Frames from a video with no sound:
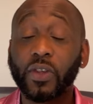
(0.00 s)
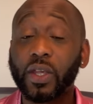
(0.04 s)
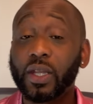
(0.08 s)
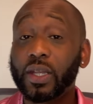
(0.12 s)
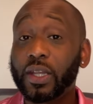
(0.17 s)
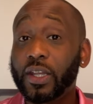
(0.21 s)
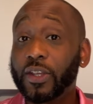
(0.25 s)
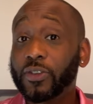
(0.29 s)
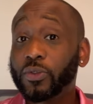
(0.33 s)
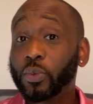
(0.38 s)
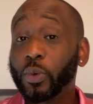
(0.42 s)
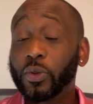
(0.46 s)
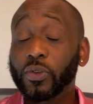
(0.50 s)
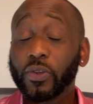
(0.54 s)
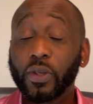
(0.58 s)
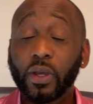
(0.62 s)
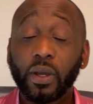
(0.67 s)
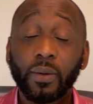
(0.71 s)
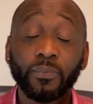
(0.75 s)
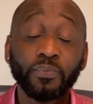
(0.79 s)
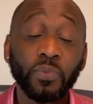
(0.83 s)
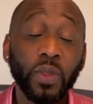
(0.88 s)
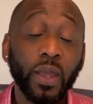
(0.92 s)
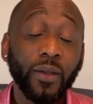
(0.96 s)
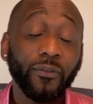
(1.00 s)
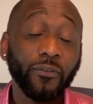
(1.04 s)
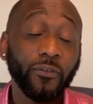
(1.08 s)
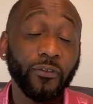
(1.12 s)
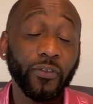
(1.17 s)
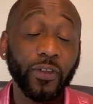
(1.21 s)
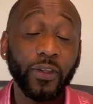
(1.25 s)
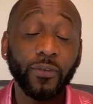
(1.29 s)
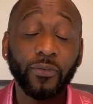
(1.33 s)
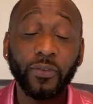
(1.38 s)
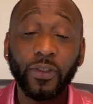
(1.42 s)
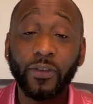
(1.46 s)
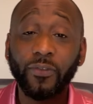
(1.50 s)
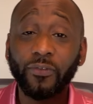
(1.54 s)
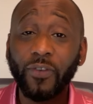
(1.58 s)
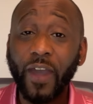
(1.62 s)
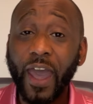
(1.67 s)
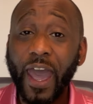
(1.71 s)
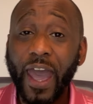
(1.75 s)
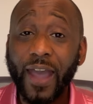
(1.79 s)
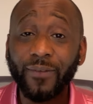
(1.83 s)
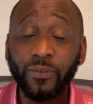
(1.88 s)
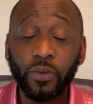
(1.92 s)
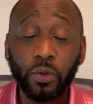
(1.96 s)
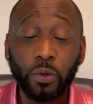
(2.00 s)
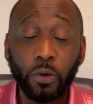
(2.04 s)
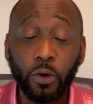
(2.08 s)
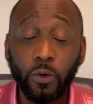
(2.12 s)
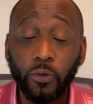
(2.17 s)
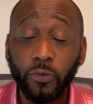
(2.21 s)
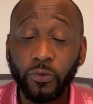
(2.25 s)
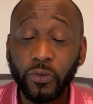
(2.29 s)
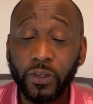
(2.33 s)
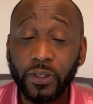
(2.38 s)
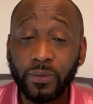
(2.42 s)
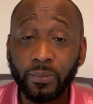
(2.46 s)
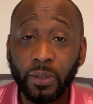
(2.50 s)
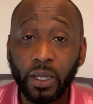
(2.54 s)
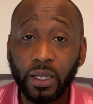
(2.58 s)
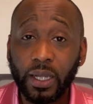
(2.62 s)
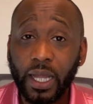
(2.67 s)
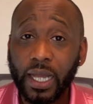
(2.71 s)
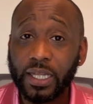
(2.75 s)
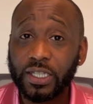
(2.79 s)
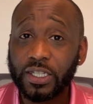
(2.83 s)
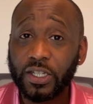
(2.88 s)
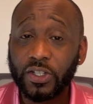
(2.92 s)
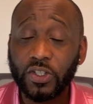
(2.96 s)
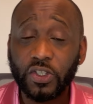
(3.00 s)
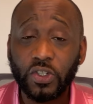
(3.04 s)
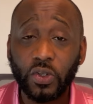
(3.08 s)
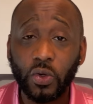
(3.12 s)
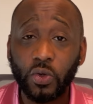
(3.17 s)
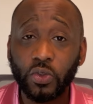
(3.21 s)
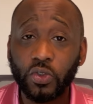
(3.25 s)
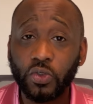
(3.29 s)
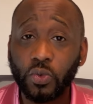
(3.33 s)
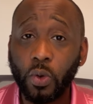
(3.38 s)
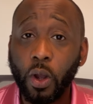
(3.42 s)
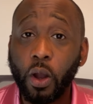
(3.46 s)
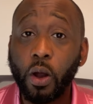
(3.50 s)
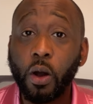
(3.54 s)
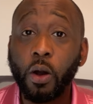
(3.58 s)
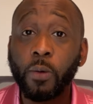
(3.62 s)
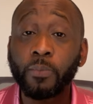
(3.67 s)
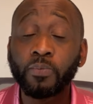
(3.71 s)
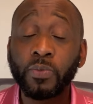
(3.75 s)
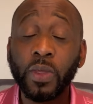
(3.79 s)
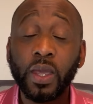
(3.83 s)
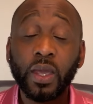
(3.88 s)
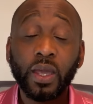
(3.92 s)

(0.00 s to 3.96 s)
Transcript: And this was a 55-year-old female I just showed you all